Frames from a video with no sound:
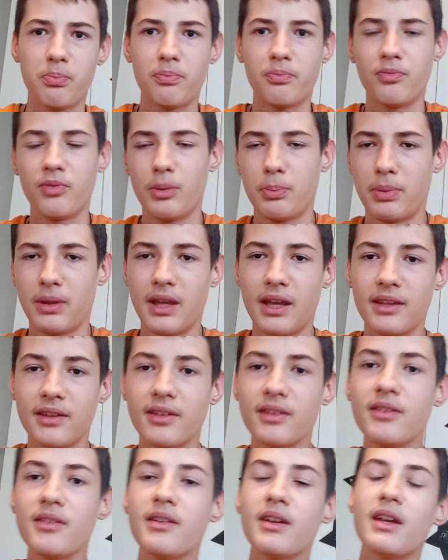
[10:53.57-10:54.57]
we
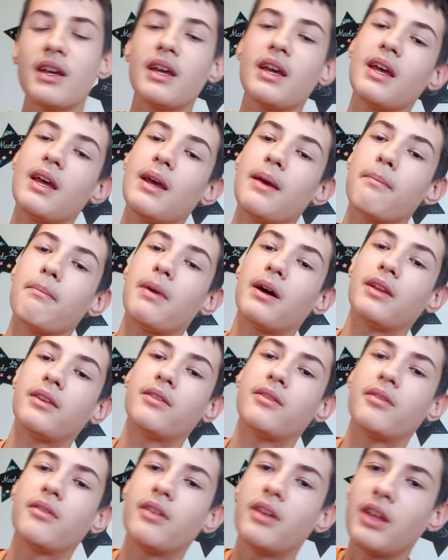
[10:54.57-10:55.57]
planted,
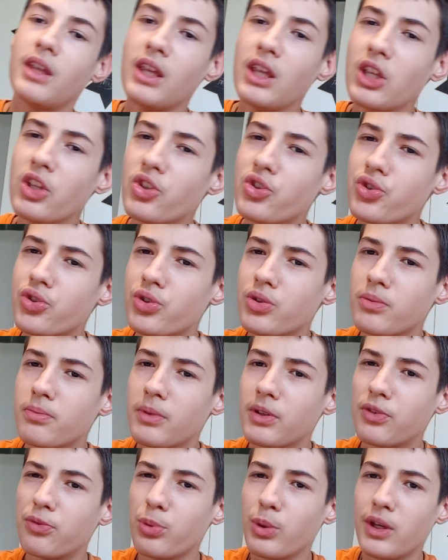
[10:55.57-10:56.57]
but each
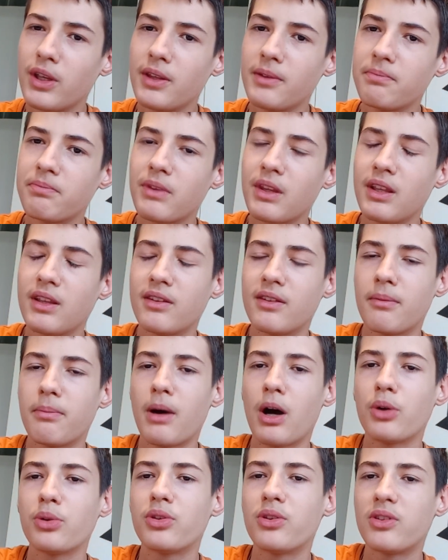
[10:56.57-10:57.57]
between is
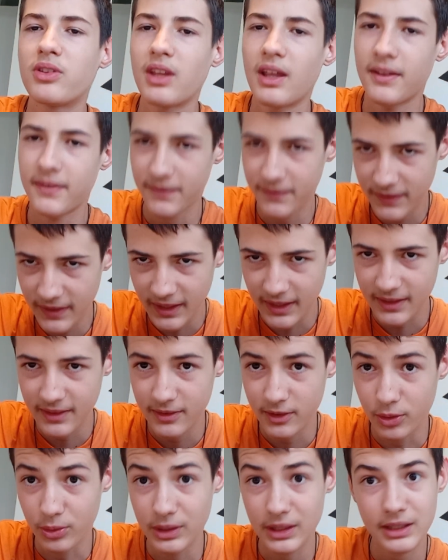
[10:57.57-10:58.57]
about 10 feet,
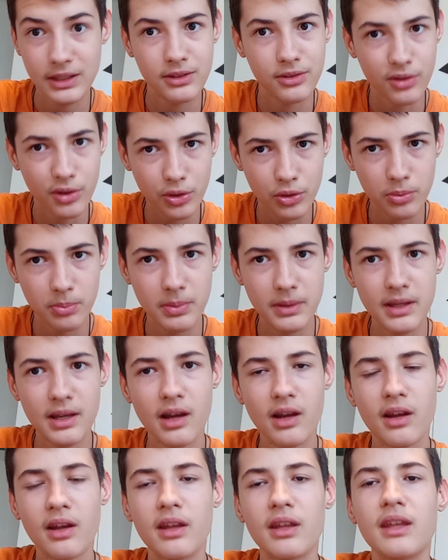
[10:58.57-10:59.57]
so that's going to be
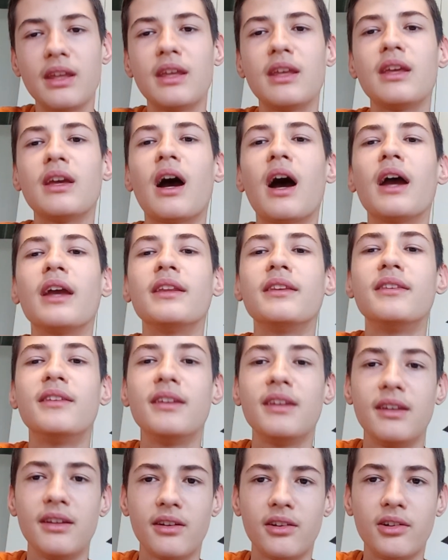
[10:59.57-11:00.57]

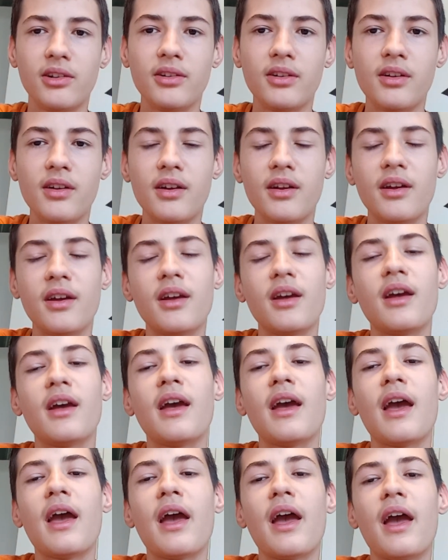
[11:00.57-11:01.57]
ideal,
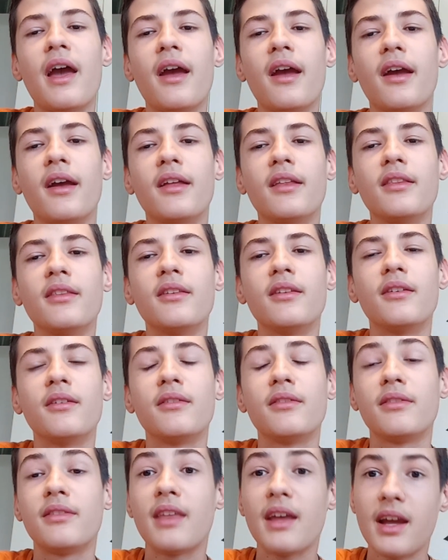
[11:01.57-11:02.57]
and
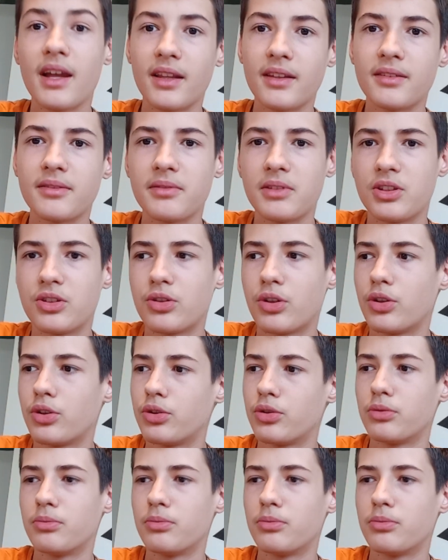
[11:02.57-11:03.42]
then it's going to